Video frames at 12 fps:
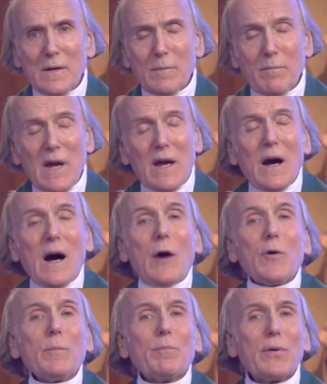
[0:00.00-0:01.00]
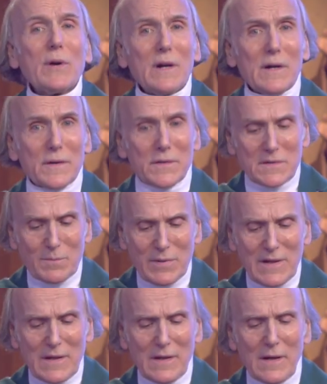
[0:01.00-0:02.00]
may our prayers
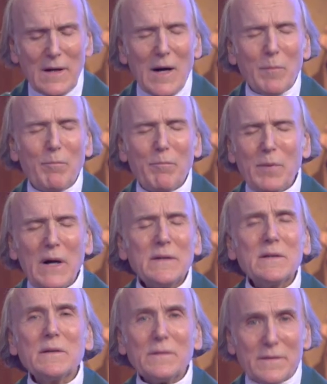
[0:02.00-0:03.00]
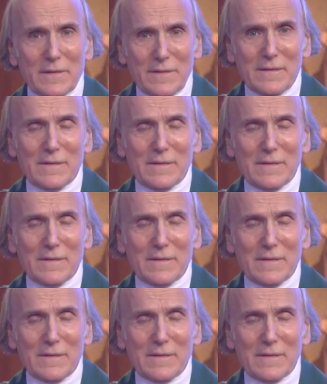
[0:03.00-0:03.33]
be abundant